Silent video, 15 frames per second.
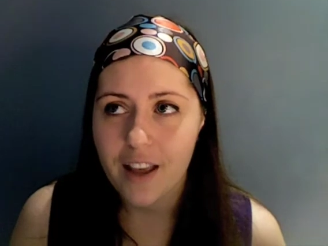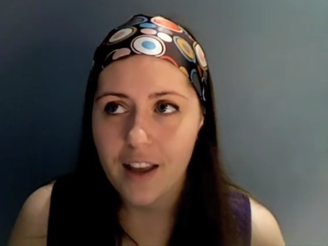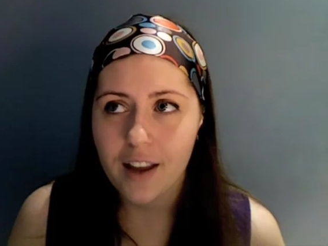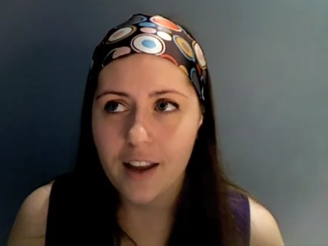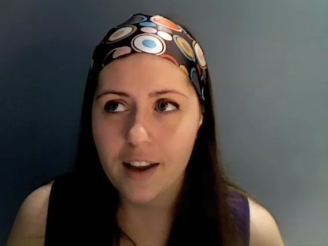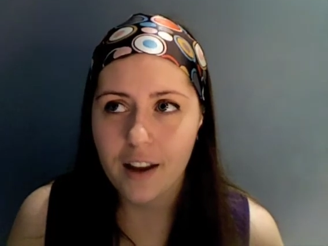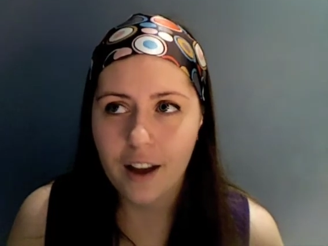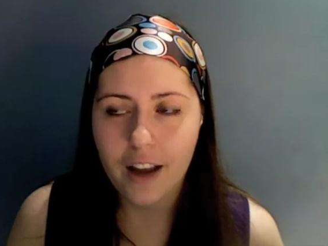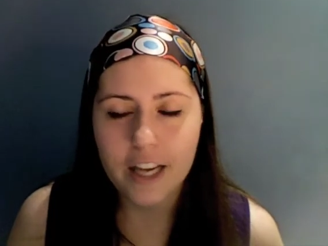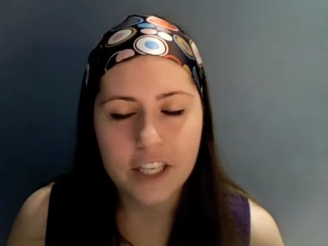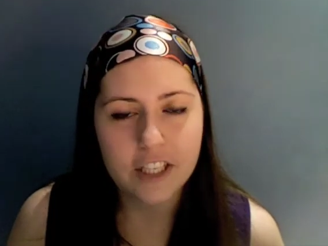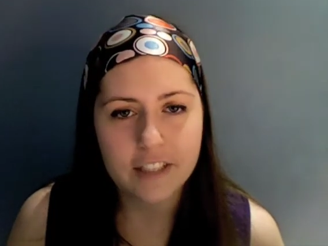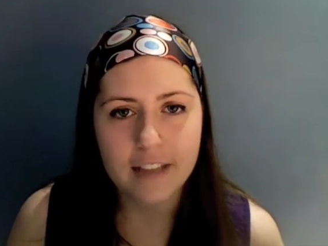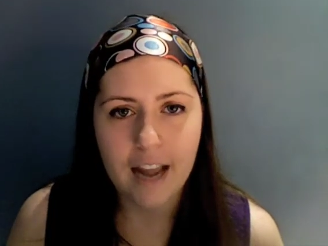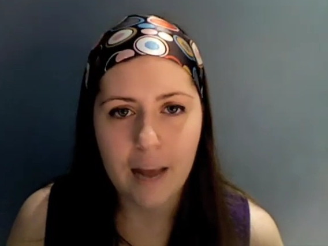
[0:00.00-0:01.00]
and I
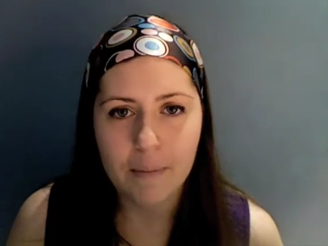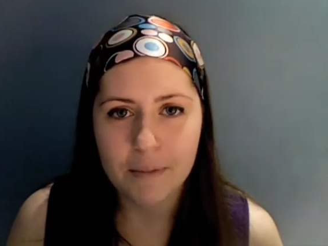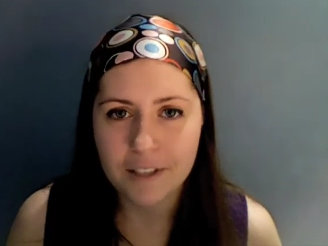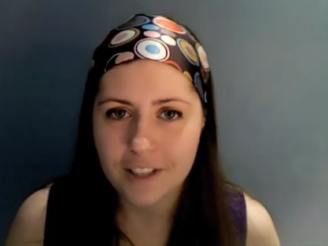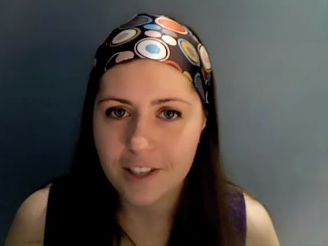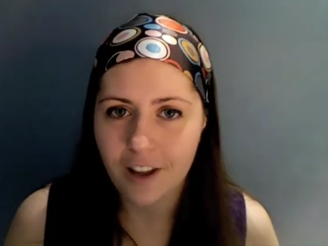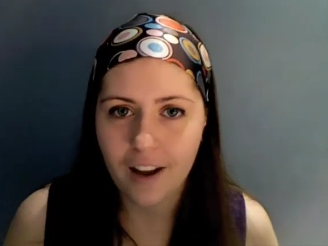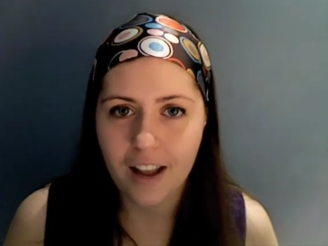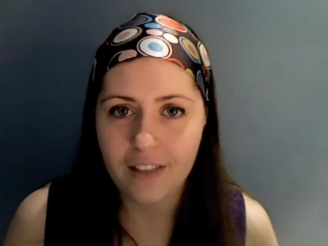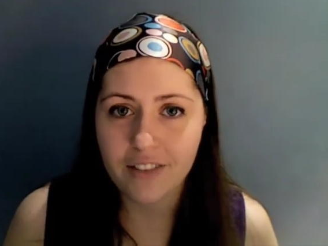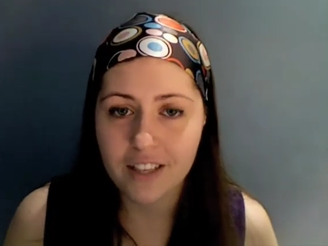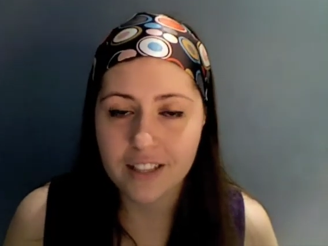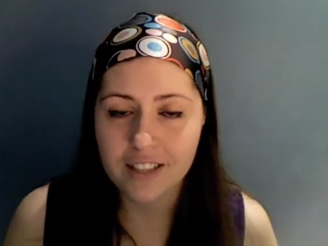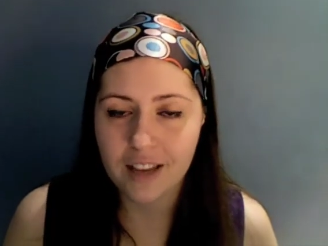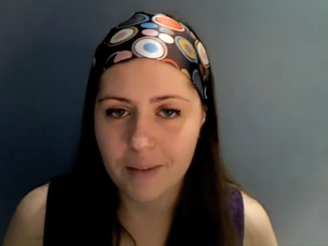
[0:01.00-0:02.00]
just happened to not have an
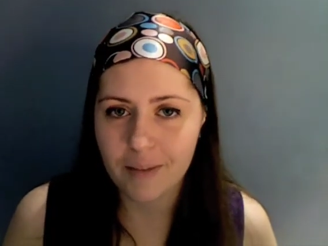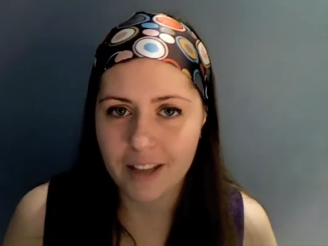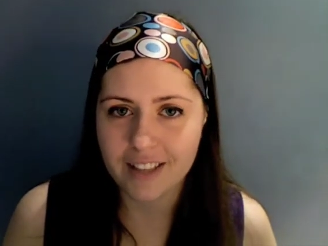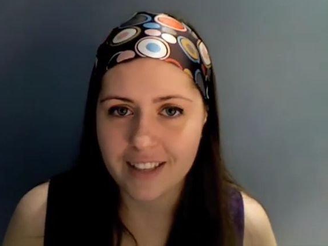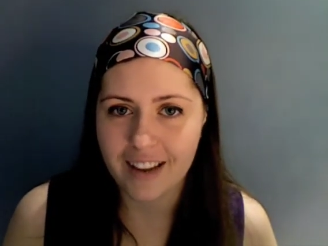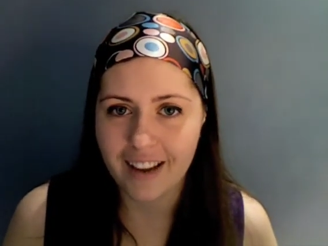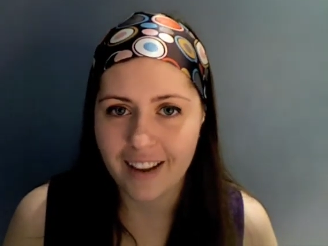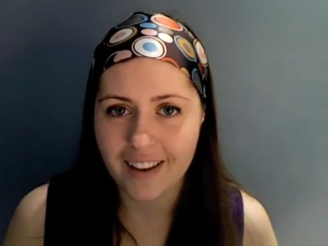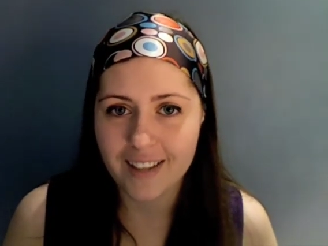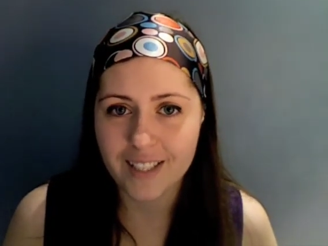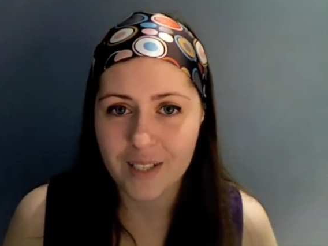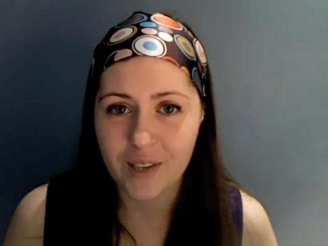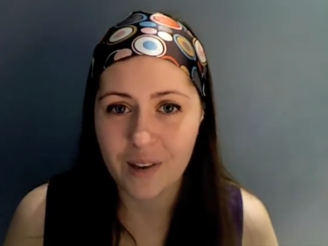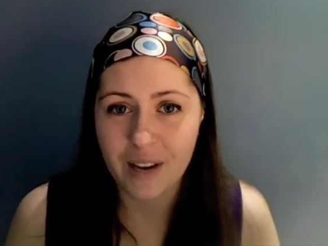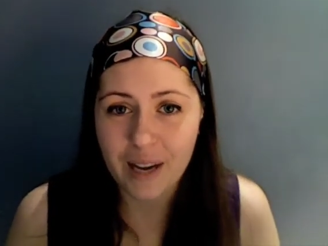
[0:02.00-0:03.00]
exam that day.
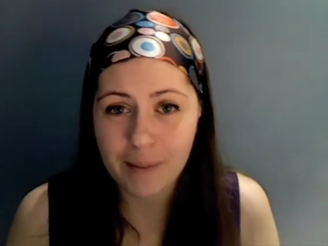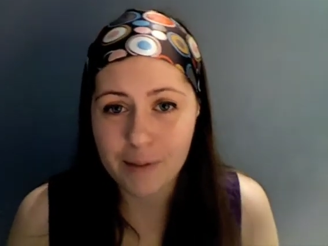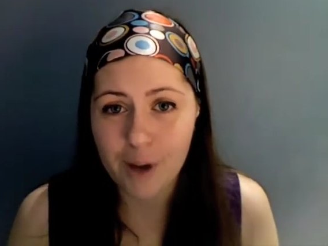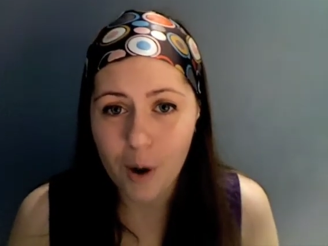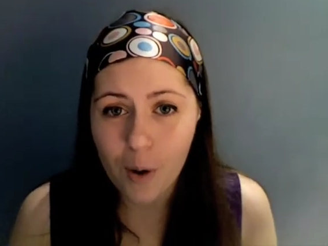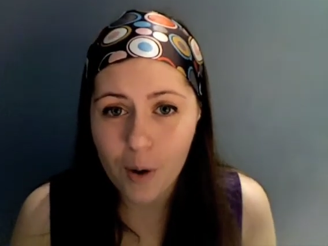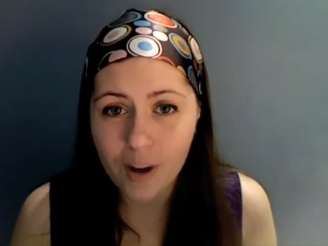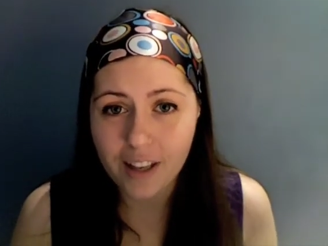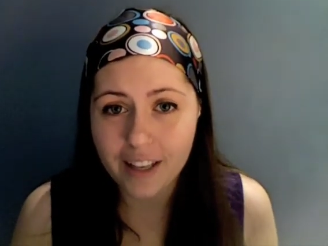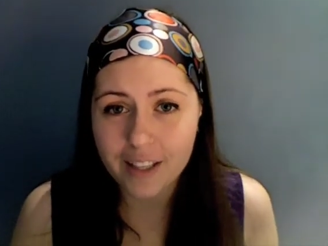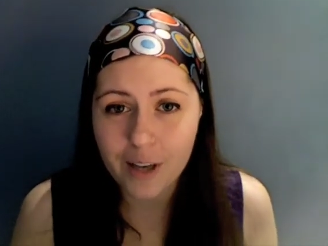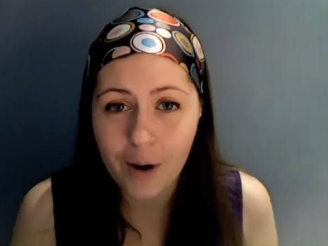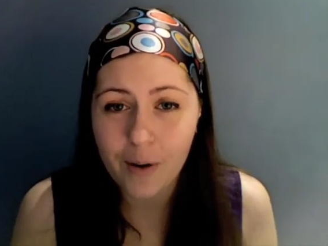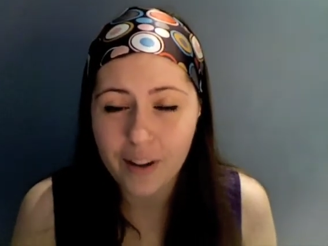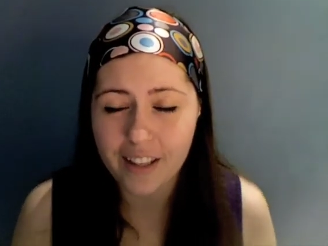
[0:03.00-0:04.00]
So I'm totally,
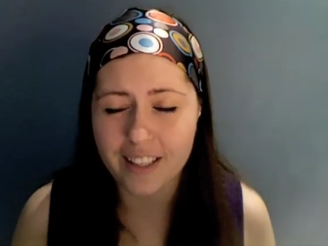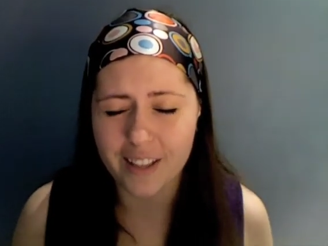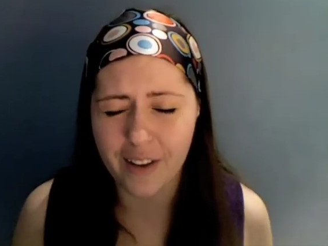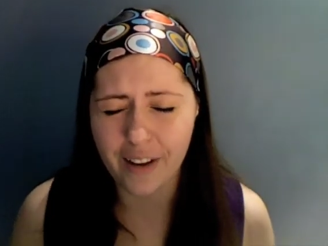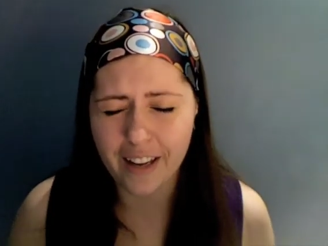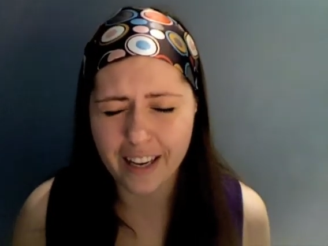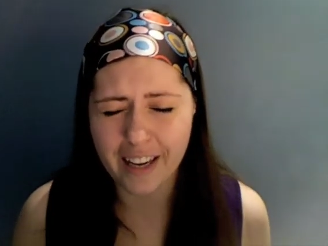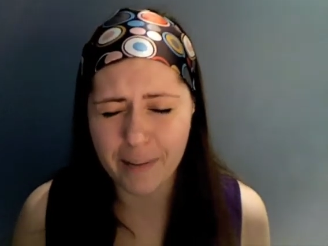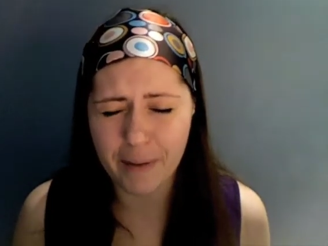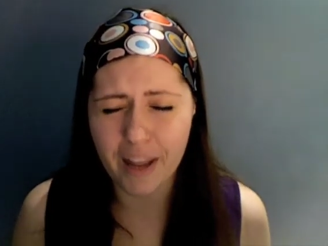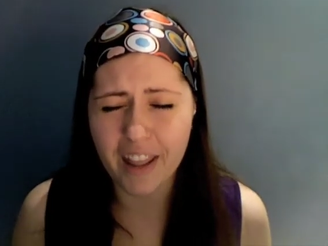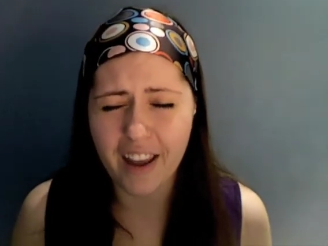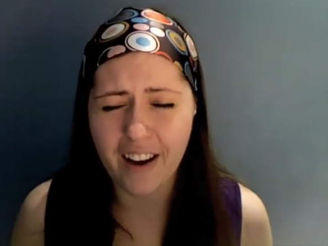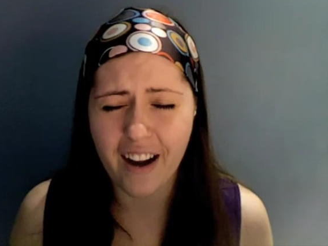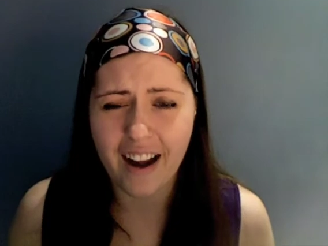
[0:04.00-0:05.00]
totally, totally going to be
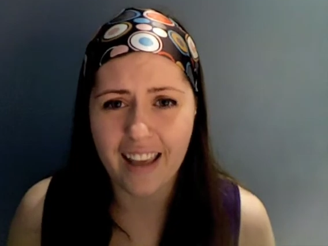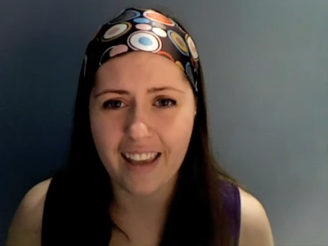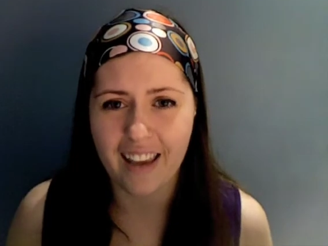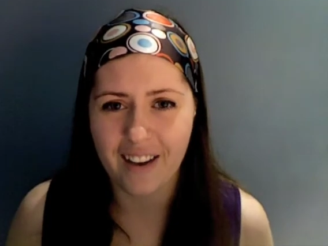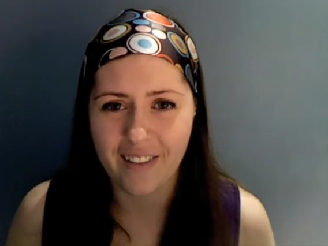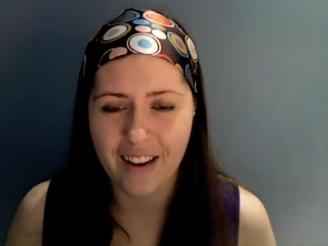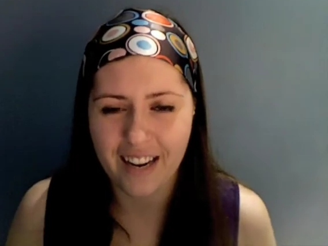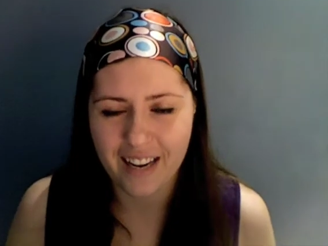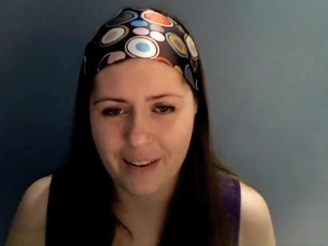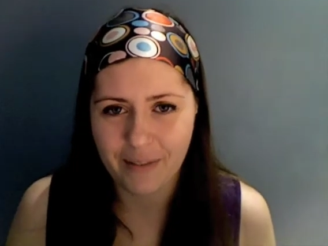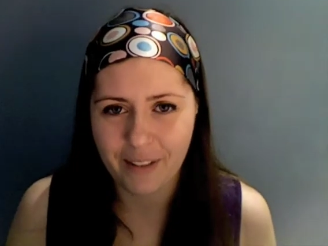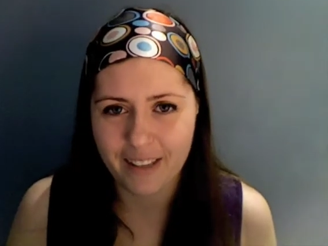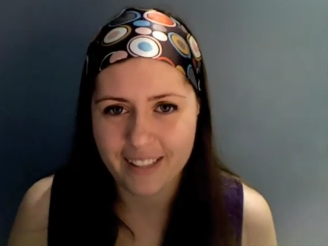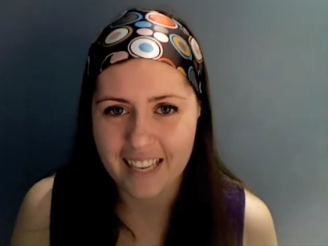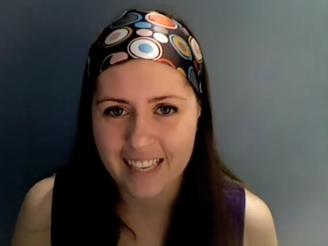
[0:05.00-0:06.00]
there, and I can't wait, and I'm
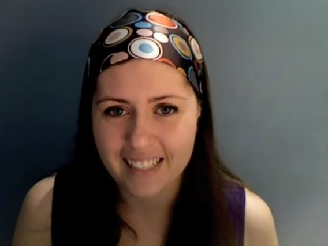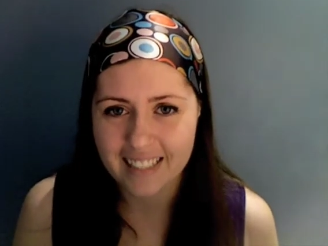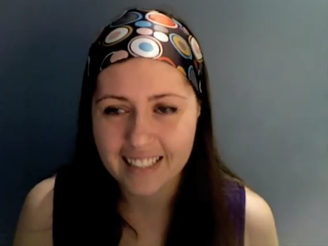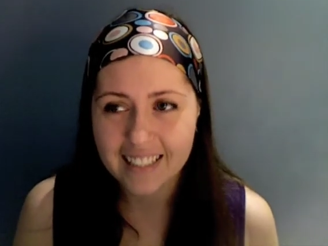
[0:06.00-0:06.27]
really excited.